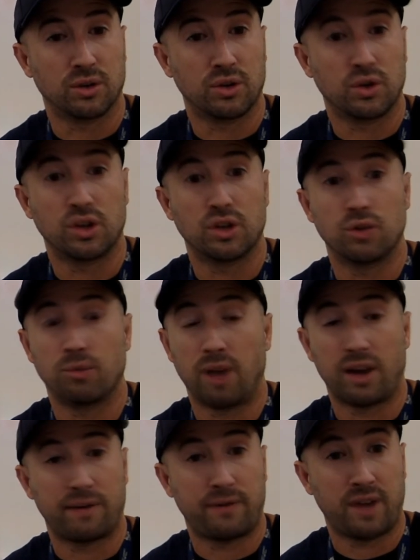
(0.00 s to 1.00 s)
You can do
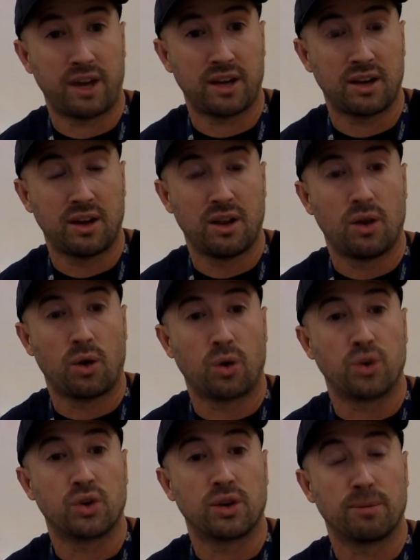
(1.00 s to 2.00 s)
modified, or
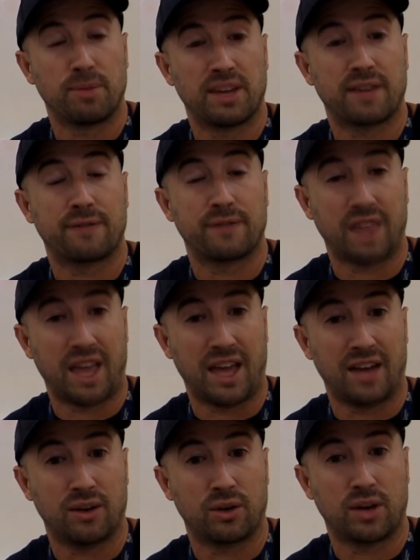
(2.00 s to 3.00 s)
you can pick flat,
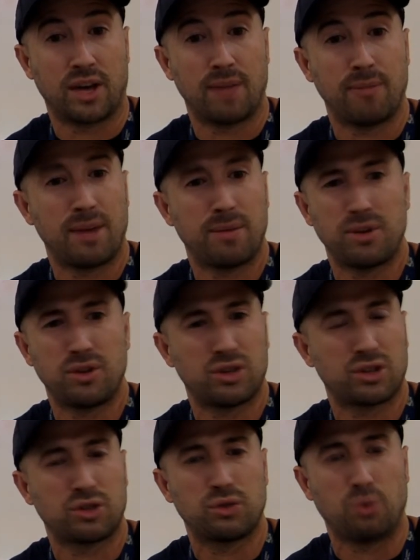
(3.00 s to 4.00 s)
okay? Maybe you
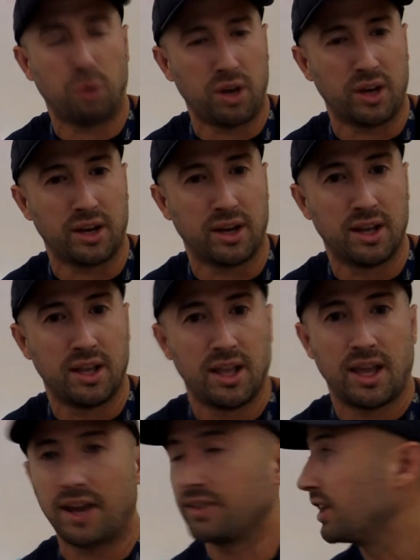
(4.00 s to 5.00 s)
just do 1.
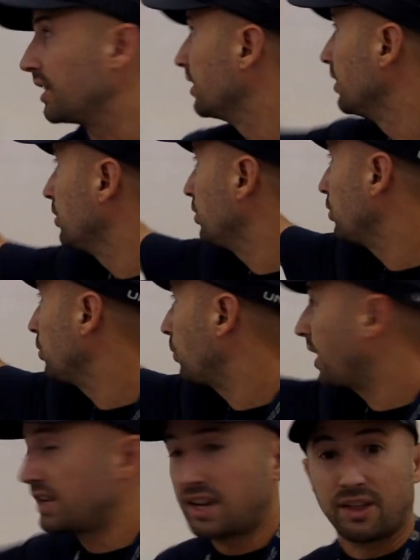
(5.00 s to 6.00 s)
And then
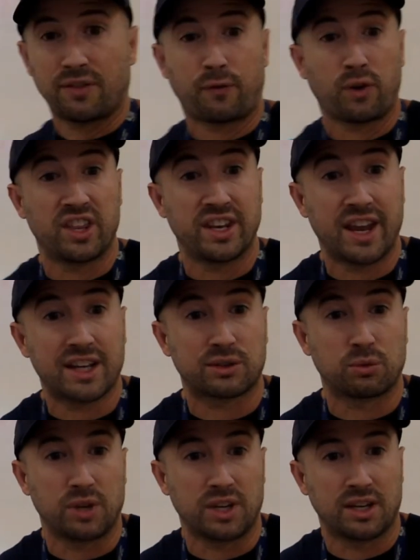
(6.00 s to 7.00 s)
write down for the
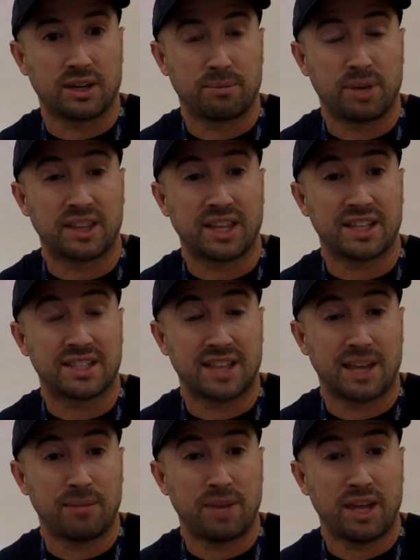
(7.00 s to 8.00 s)
next week. Pick that
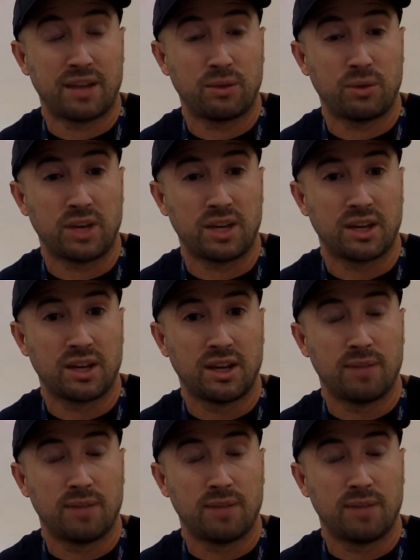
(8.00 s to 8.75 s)
same day of the week.